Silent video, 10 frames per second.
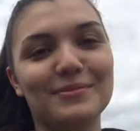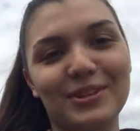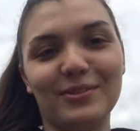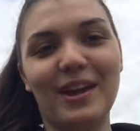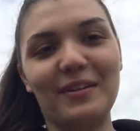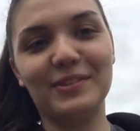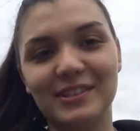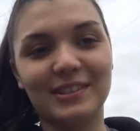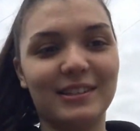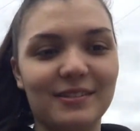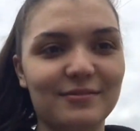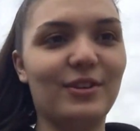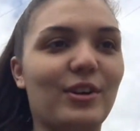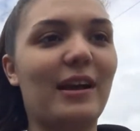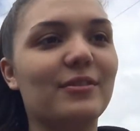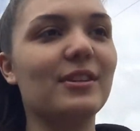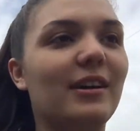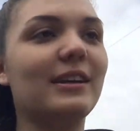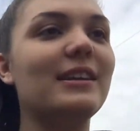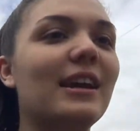I'm so nervous to vlog
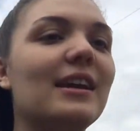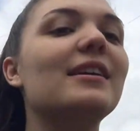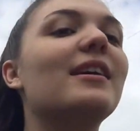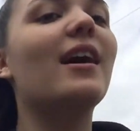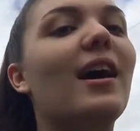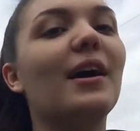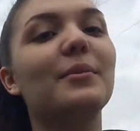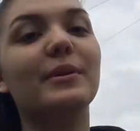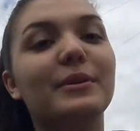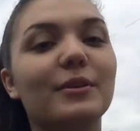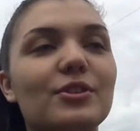outside, I will